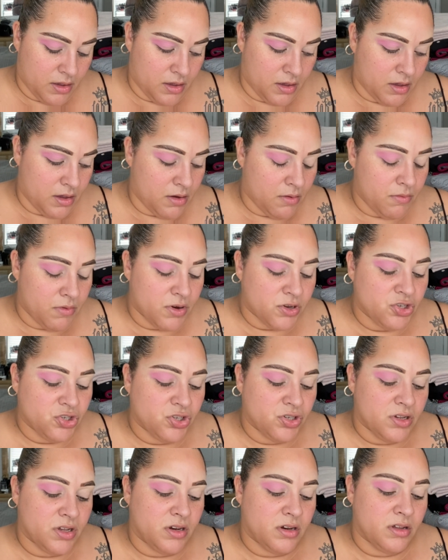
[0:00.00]
and we're just
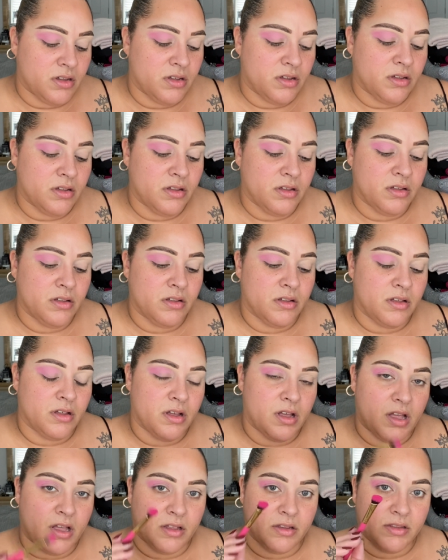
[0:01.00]
gonna
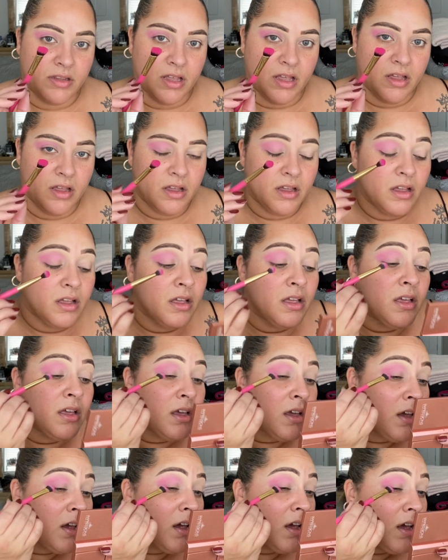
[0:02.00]
got that.
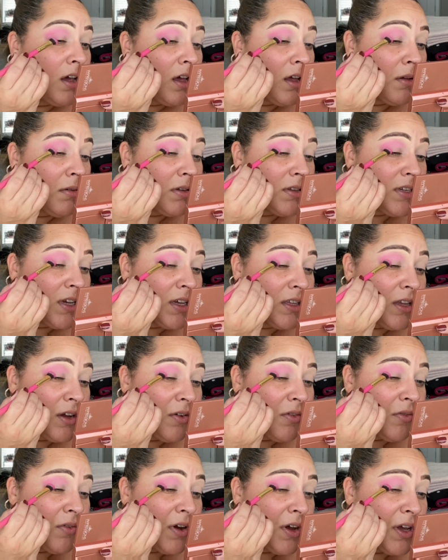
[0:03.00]
I'm gonna take
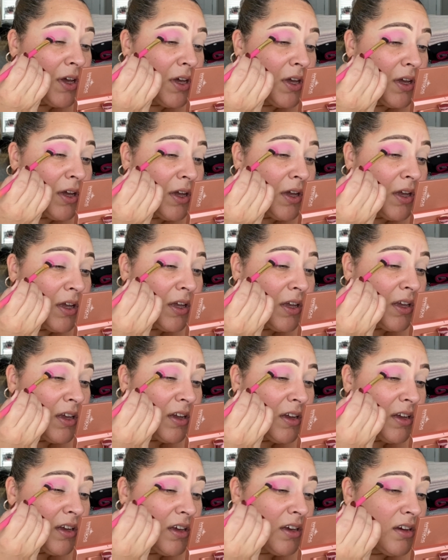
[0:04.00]
that right
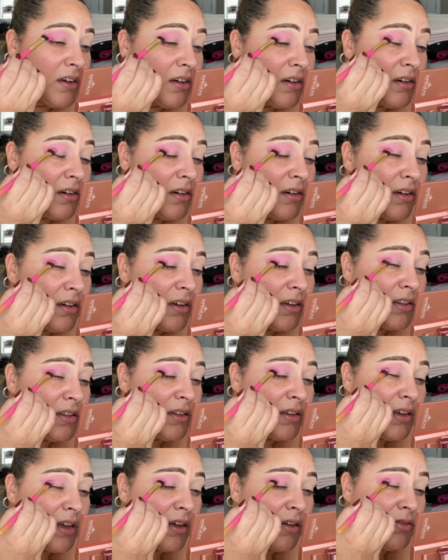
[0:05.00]
here in
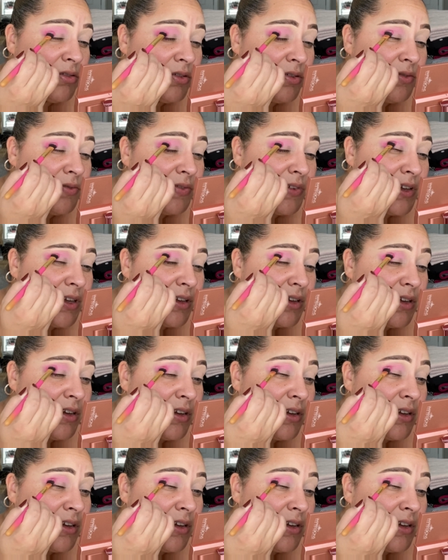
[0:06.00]
the outer V.